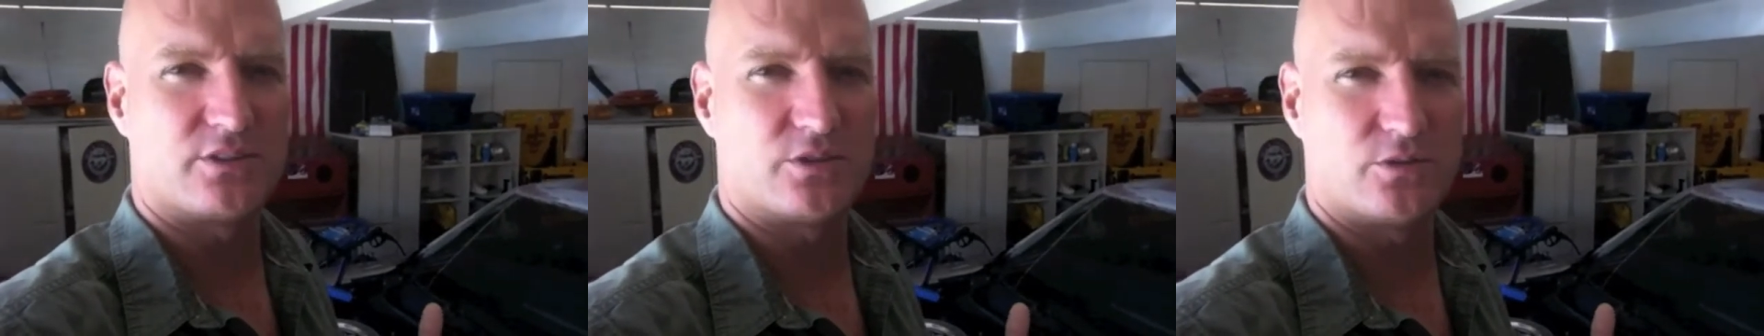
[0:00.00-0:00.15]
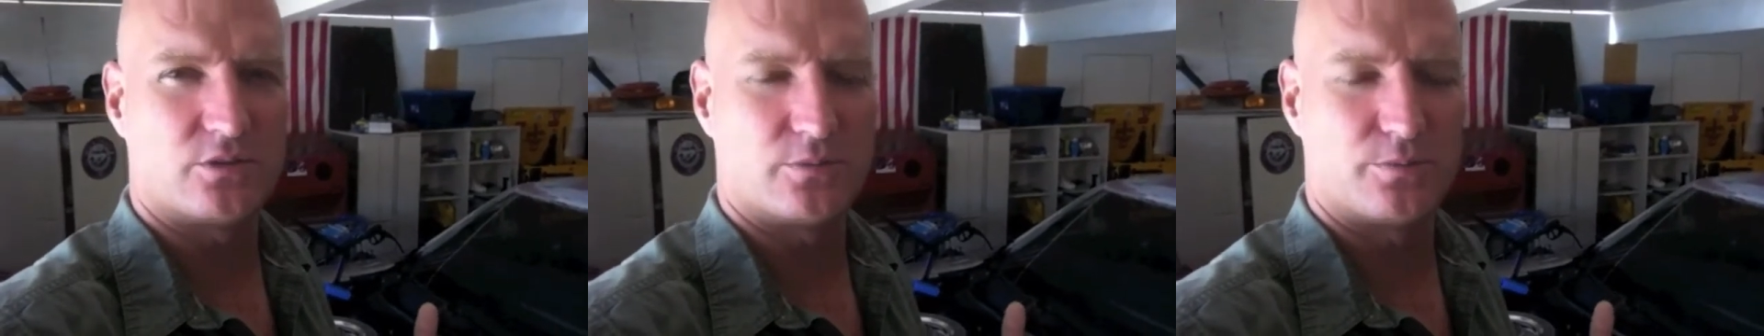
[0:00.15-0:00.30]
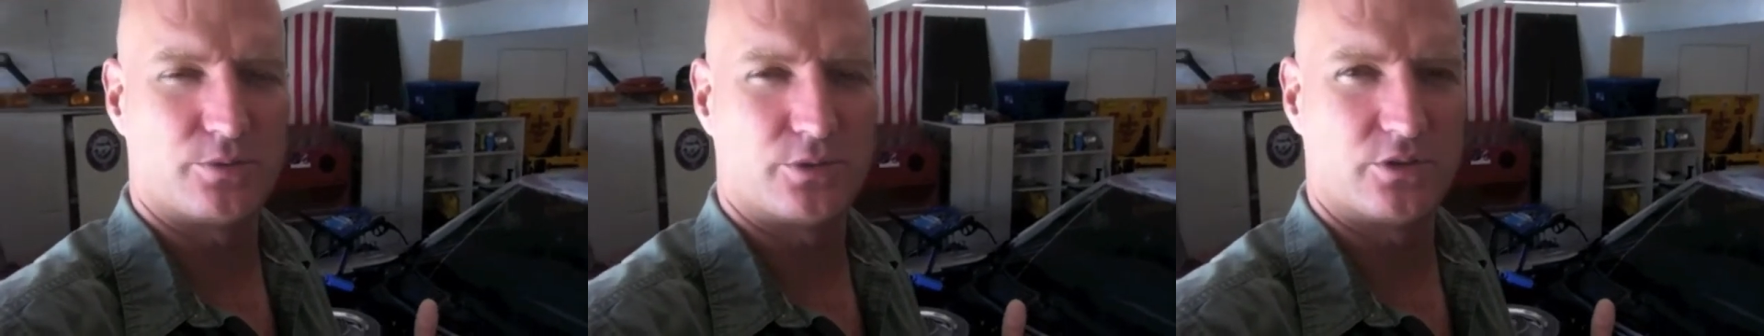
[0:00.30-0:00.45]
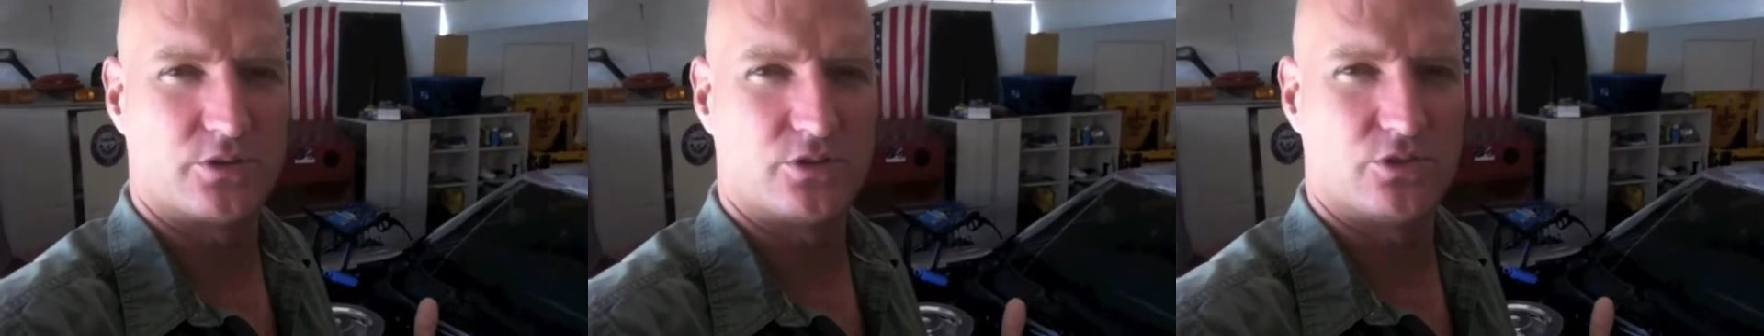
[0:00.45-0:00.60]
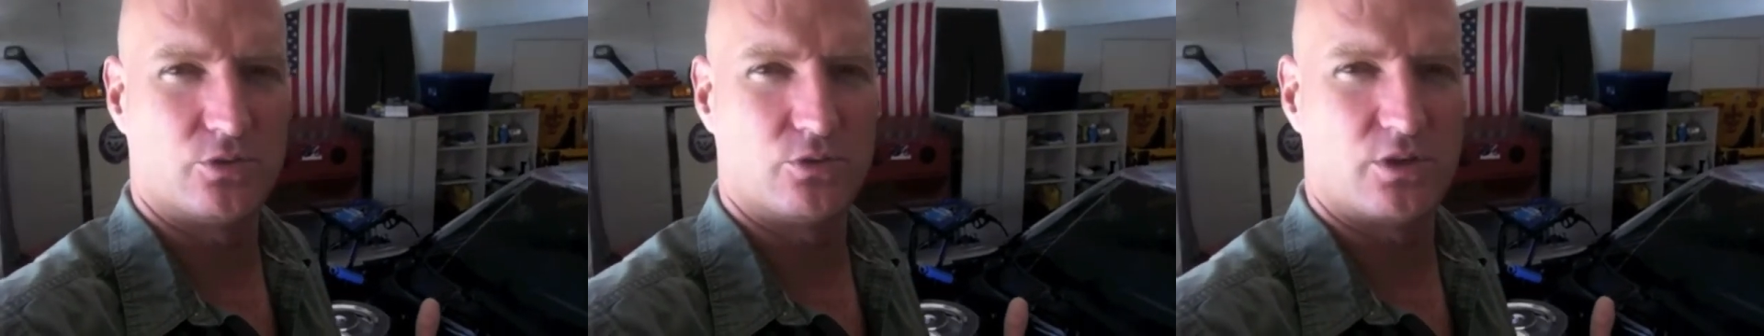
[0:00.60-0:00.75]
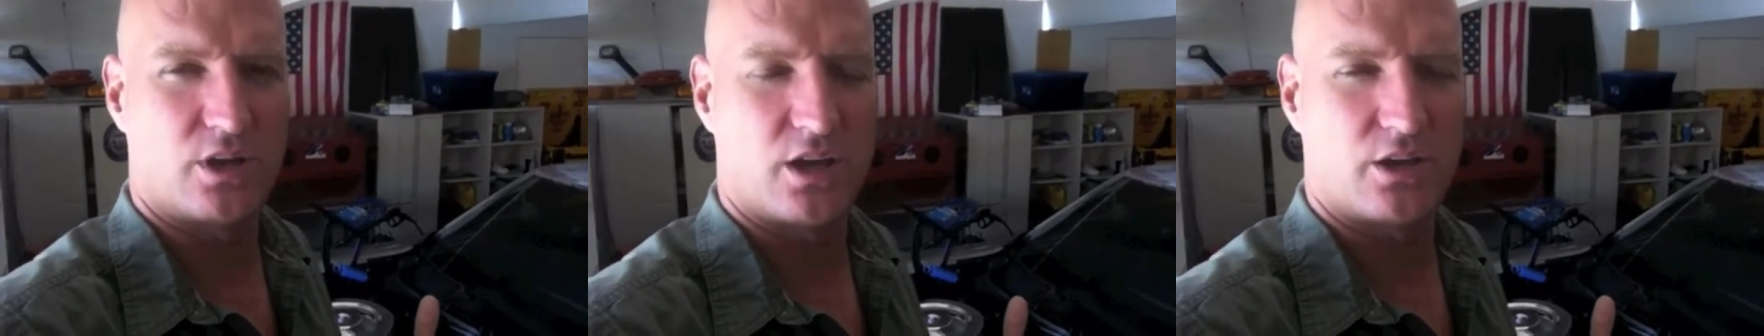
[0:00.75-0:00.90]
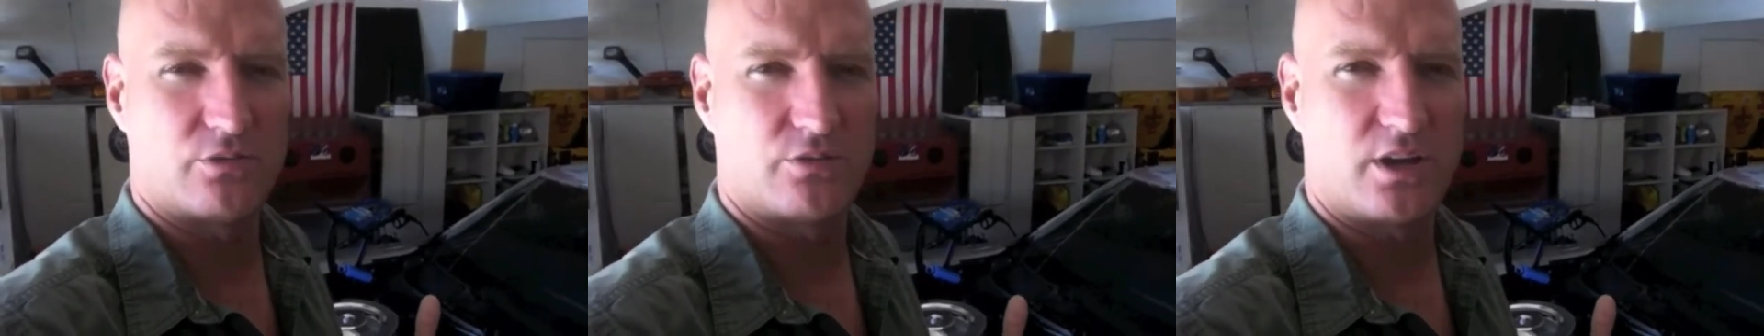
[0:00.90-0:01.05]
everything when you put a
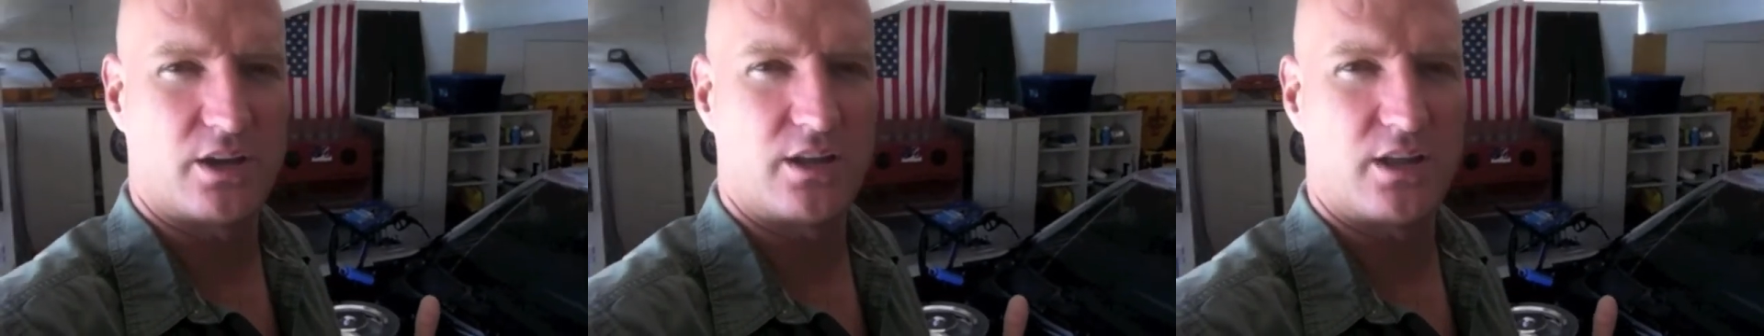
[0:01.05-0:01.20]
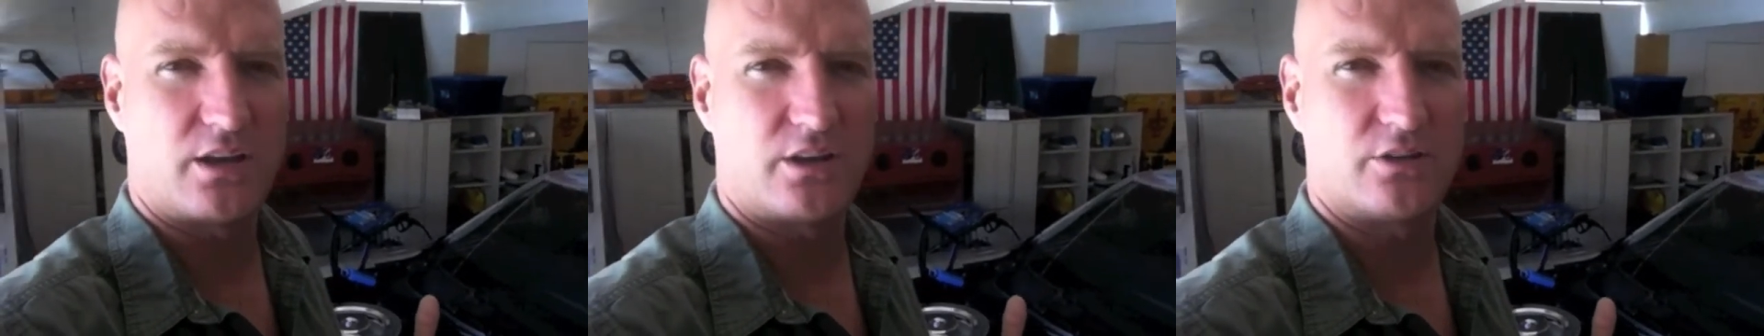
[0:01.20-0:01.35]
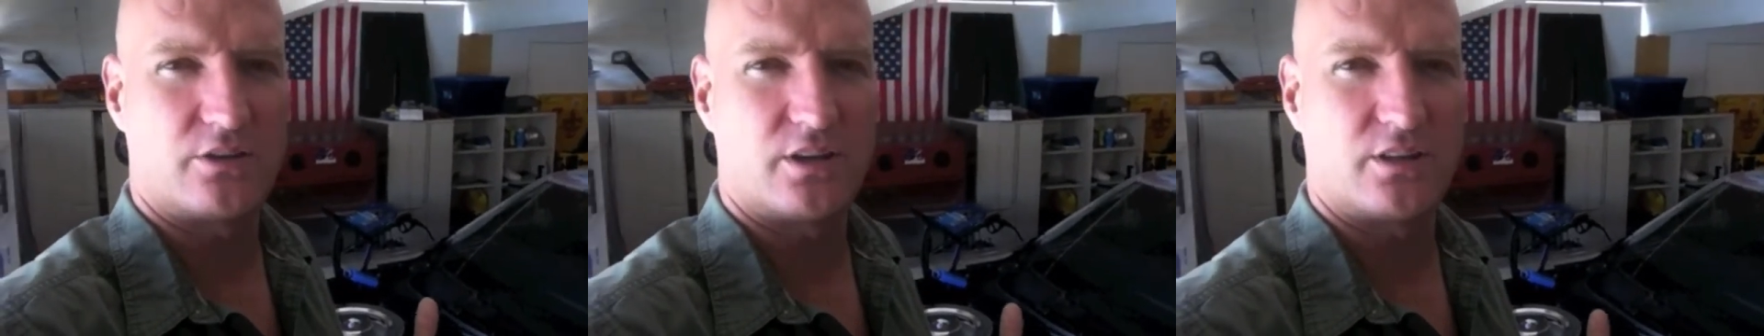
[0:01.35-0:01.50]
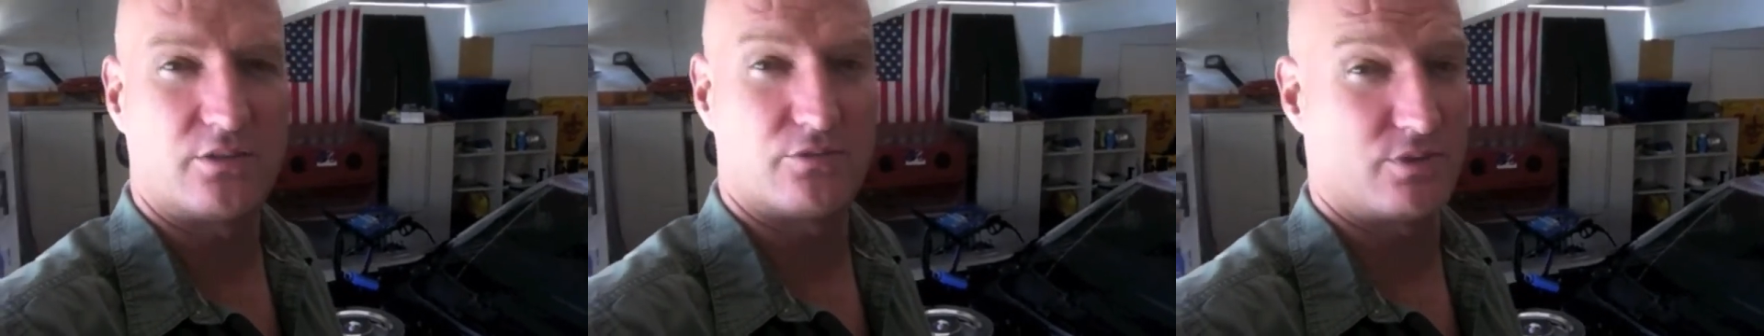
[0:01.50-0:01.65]
new radiator in.